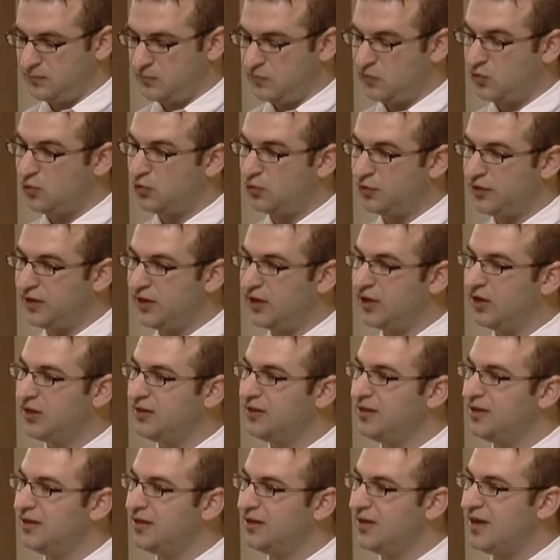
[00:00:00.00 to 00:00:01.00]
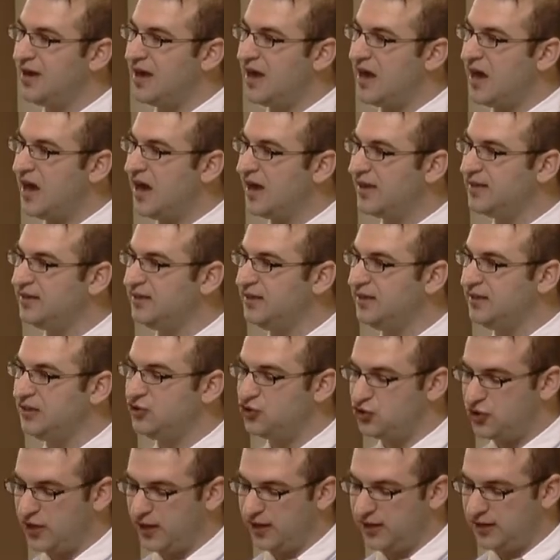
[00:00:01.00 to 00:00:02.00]
Or yell, I need
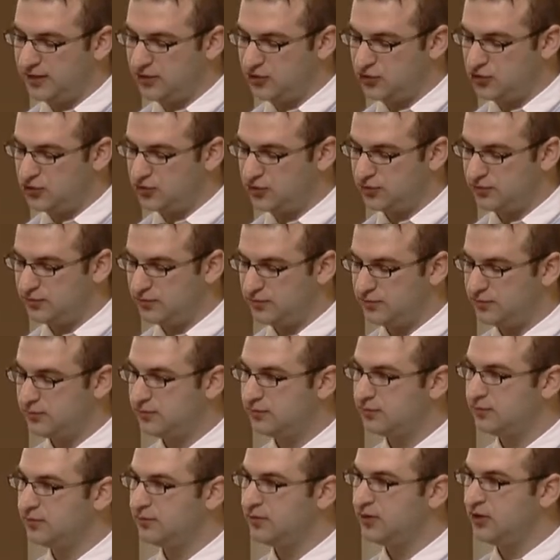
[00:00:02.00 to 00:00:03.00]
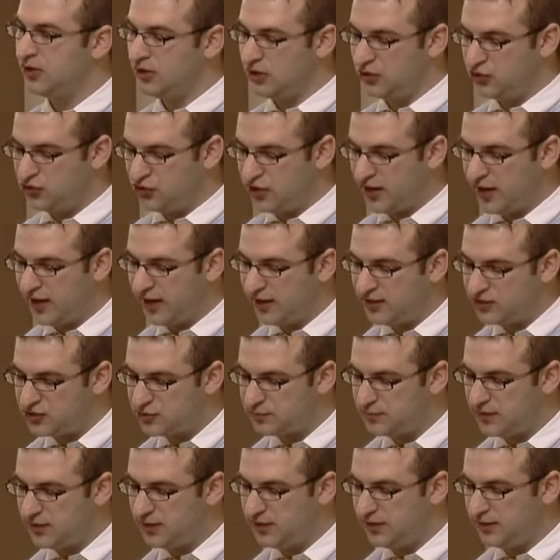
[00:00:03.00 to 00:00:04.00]
change. Change
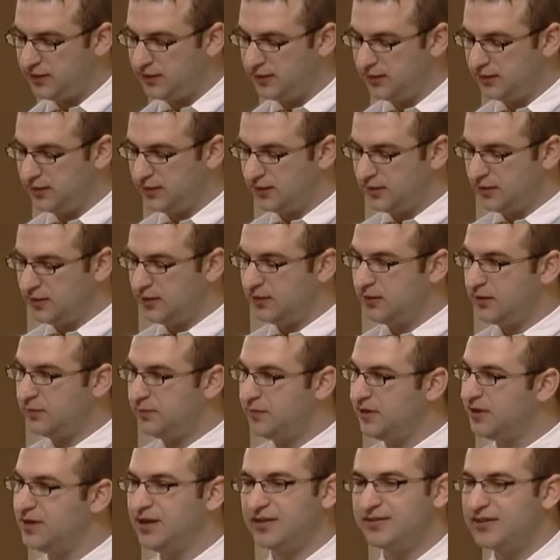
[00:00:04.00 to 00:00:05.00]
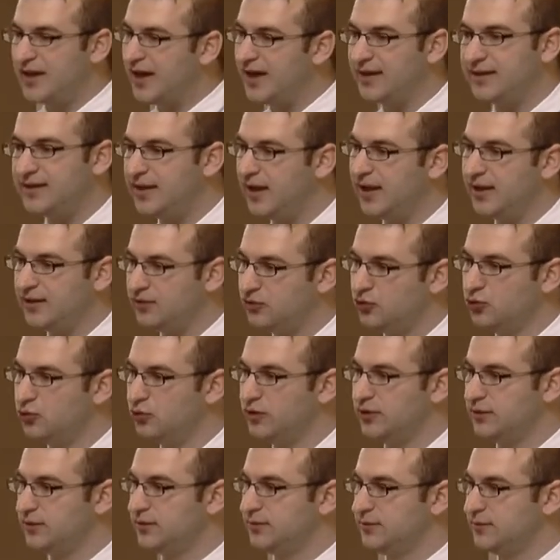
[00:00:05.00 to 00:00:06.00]
me because I can't do
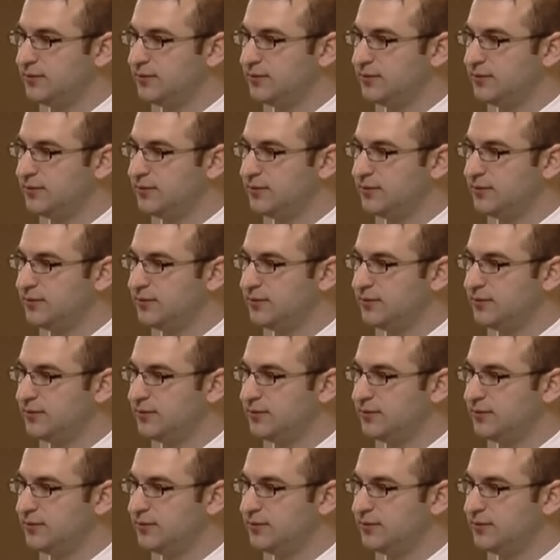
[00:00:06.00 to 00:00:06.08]
it.